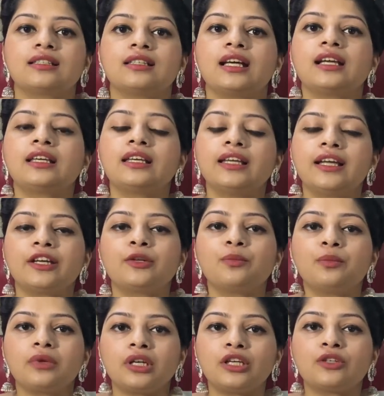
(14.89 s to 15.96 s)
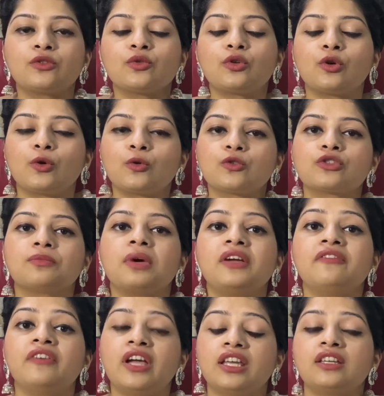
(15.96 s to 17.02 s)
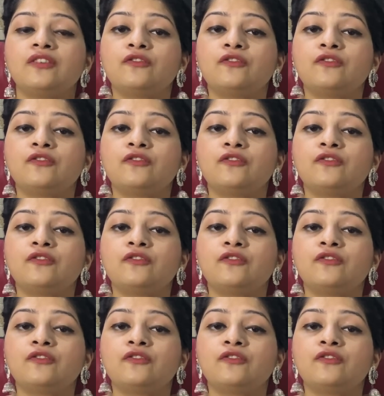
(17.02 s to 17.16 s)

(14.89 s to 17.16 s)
that led me to close my very